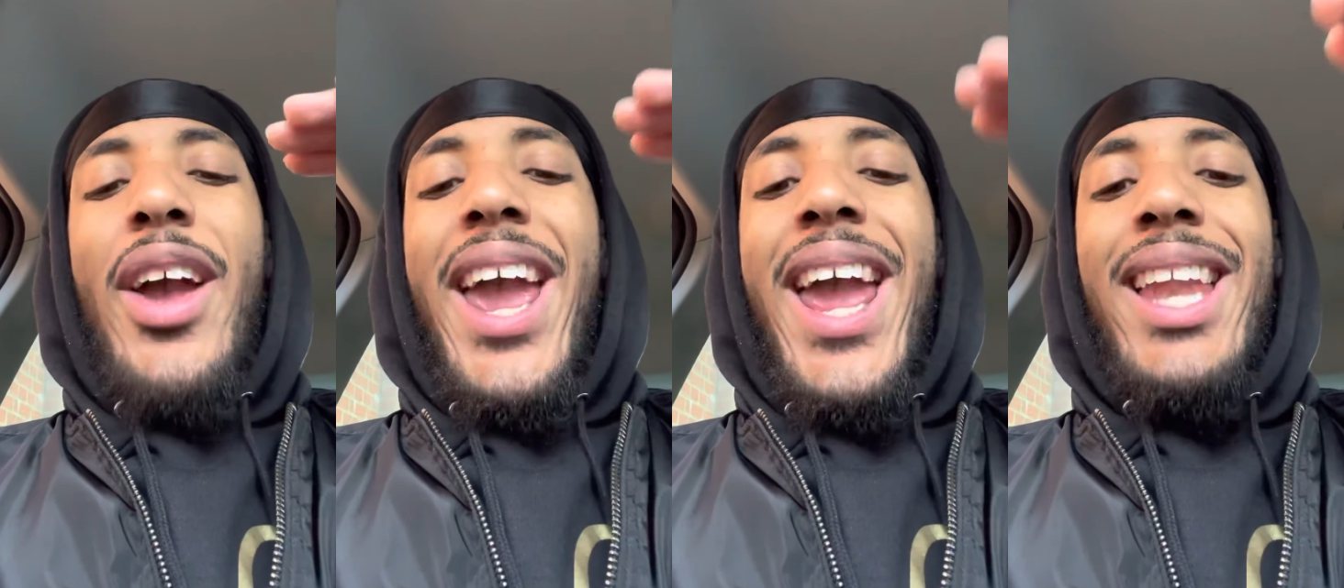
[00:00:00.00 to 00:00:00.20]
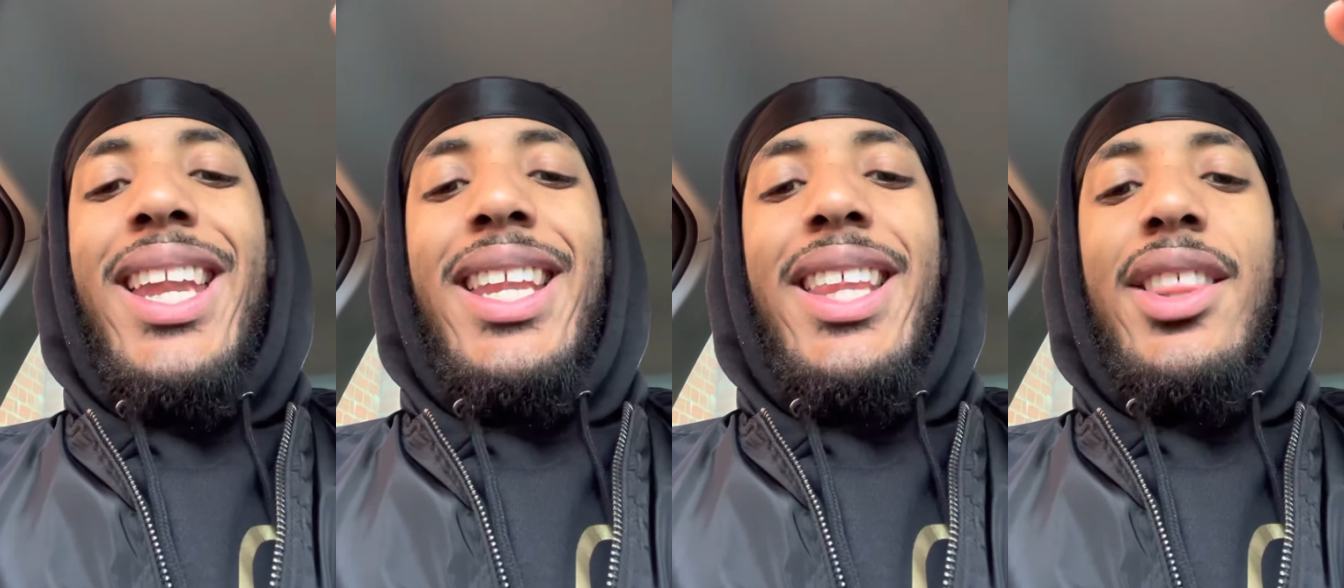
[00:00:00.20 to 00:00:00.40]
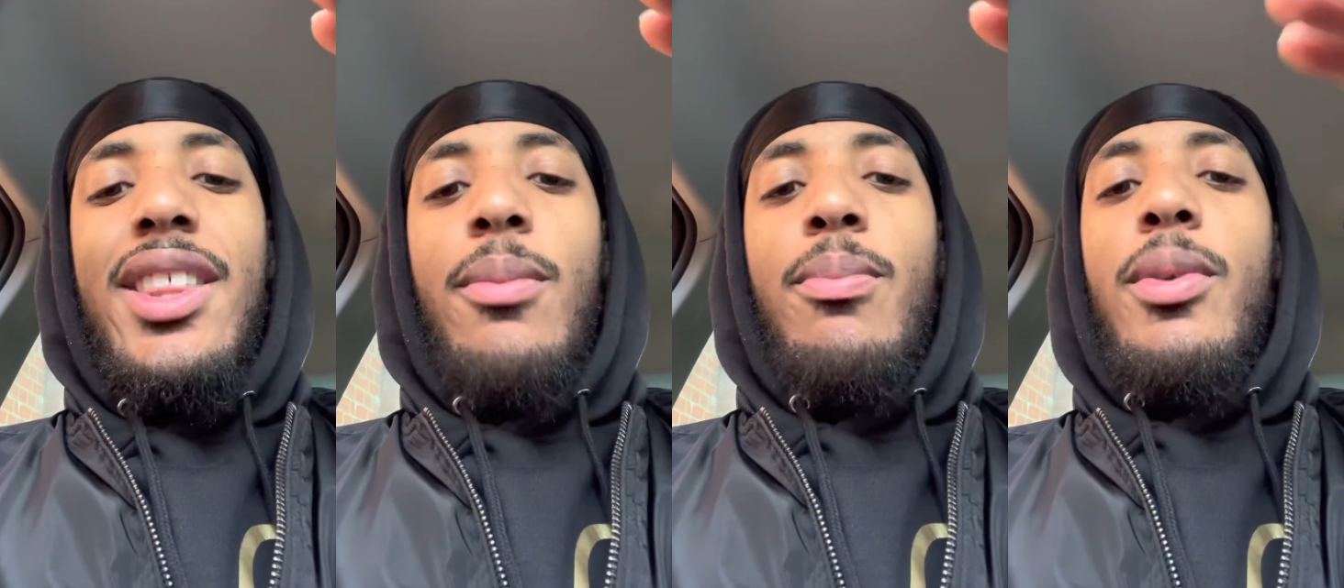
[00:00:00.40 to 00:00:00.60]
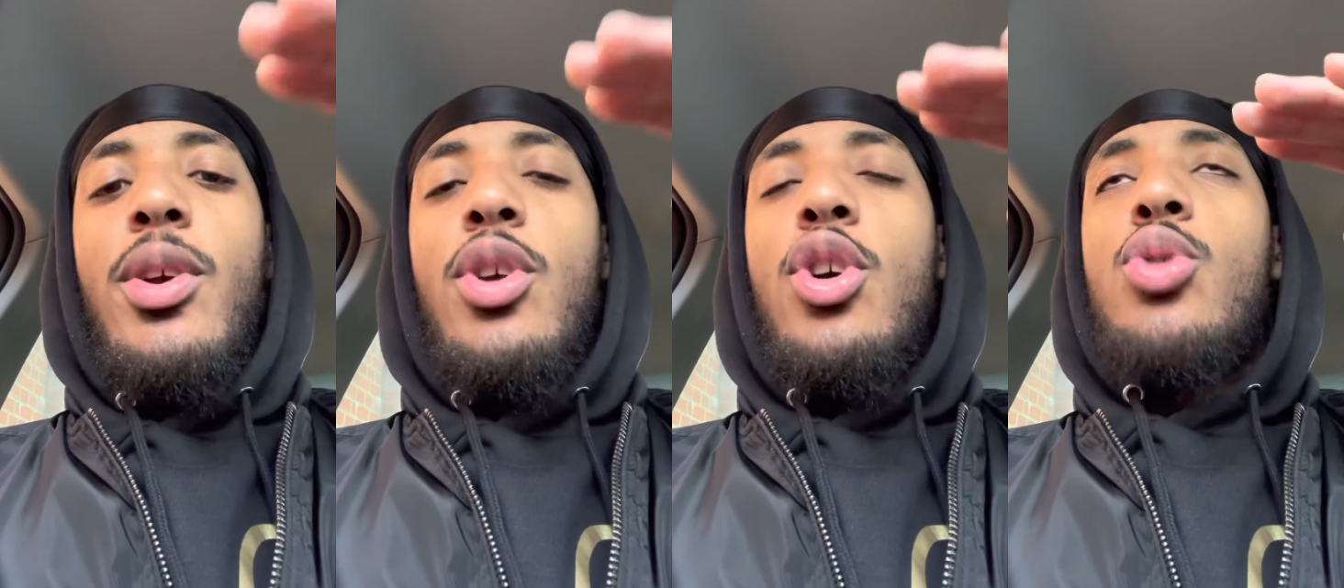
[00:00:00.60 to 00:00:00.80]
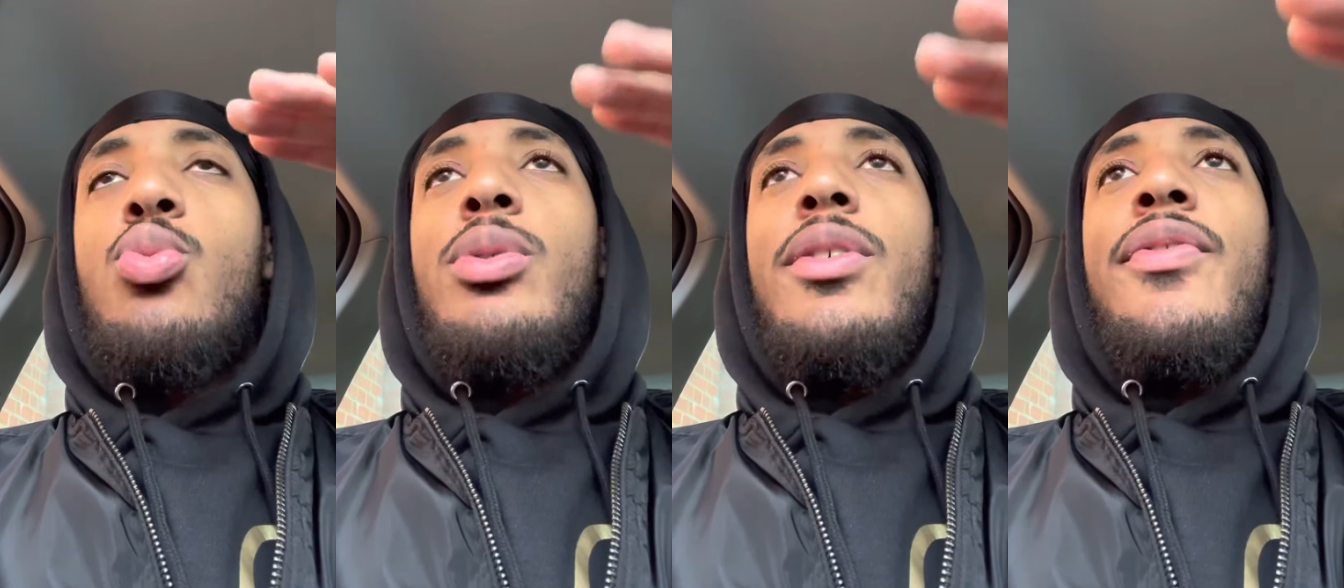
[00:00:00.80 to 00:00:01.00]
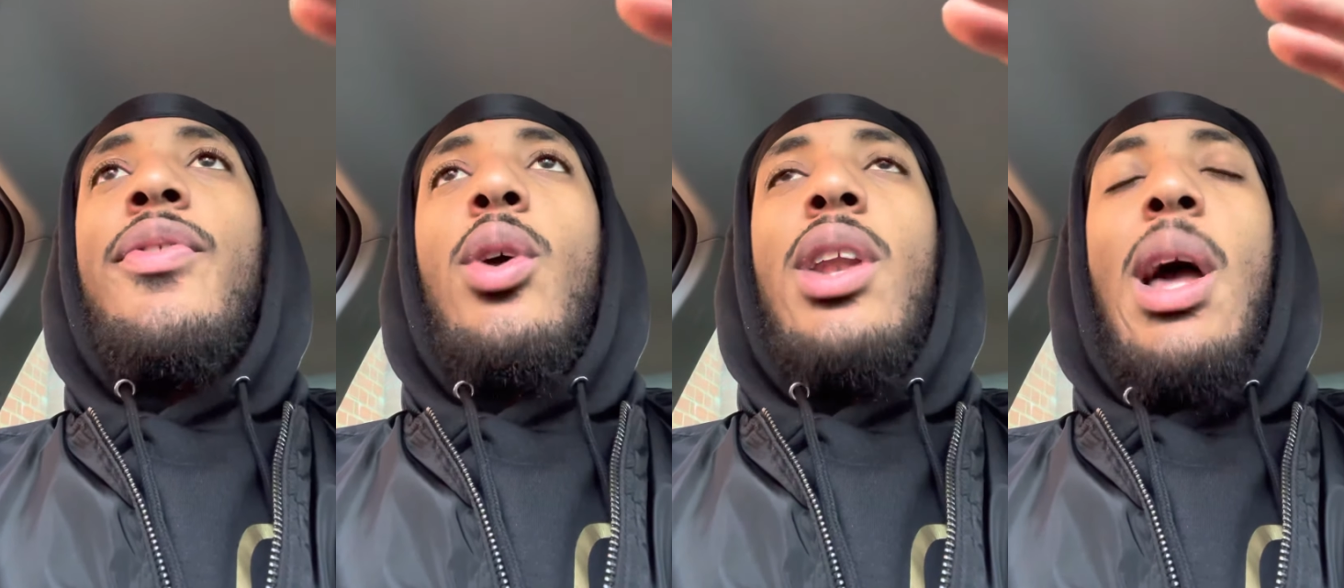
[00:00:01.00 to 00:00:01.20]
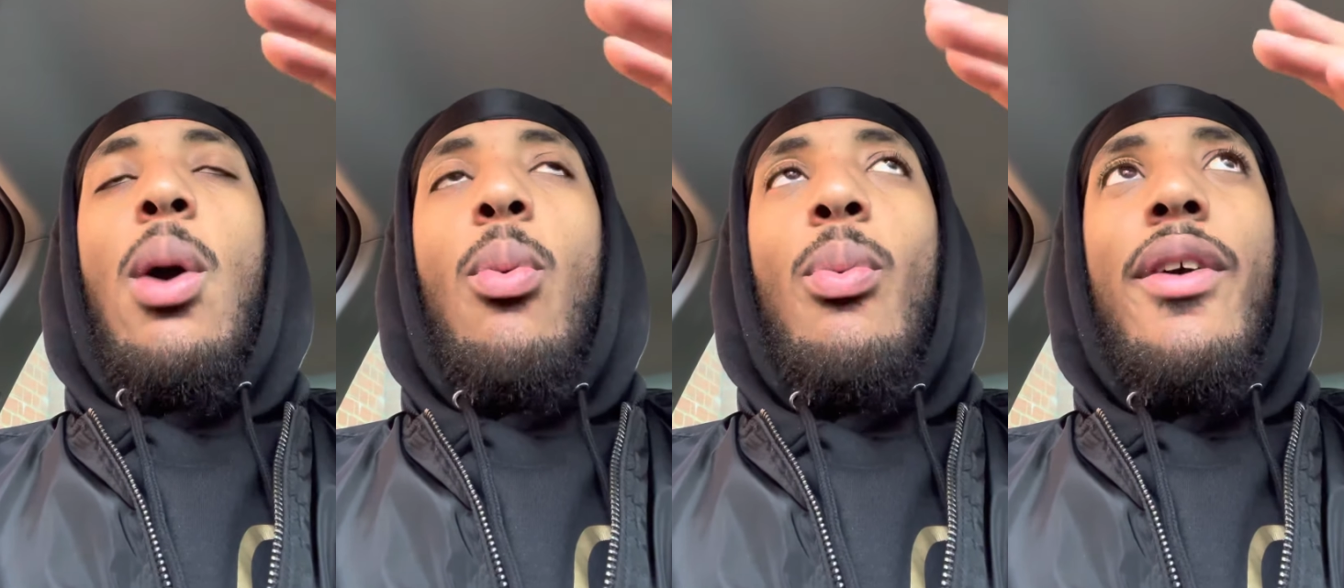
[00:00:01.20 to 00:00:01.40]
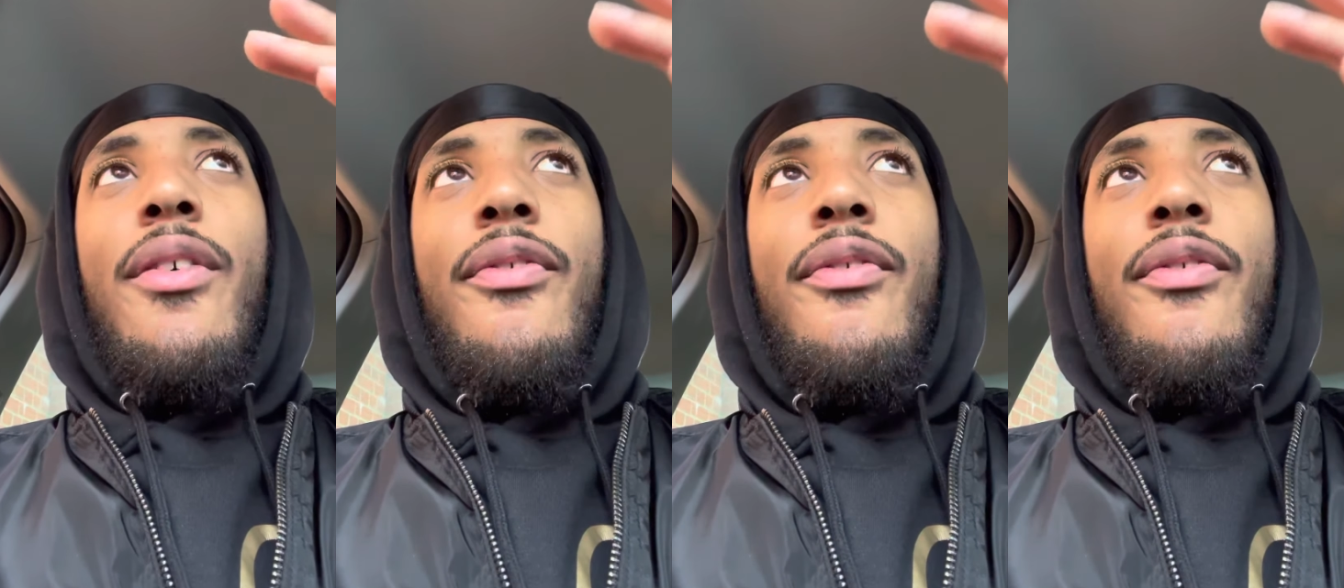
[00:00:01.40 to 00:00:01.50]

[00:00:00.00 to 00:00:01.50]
anything because we feel like we're